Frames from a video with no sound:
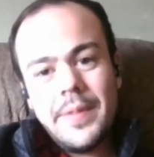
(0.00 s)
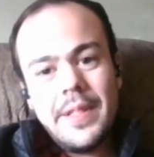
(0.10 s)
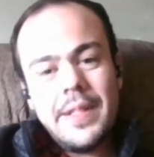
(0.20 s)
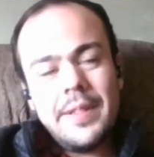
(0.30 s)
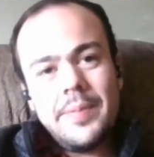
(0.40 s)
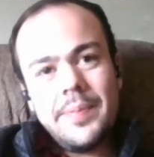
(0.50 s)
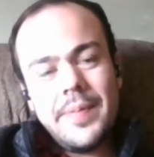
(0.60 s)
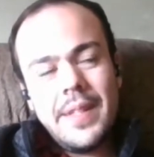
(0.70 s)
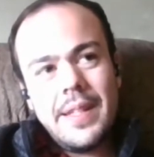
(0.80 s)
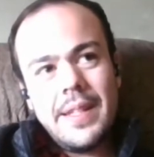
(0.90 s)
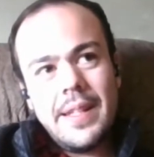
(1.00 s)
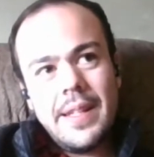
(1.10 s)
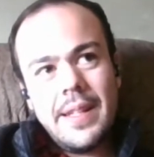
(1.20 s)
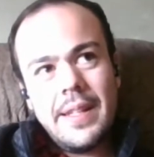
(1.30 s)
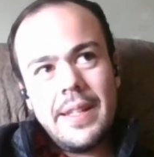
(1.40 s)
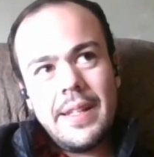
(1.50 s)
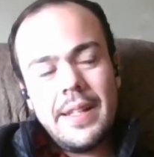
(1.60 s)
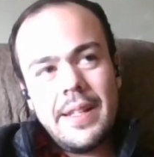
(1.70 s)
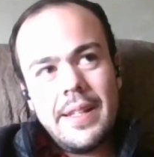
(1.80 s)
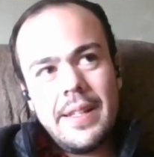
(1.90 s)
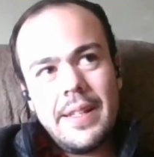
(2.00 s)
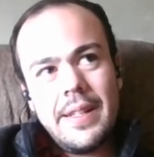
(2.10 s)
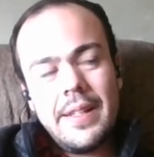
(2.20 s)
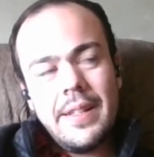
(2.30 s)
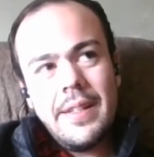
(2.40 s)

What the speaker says: and I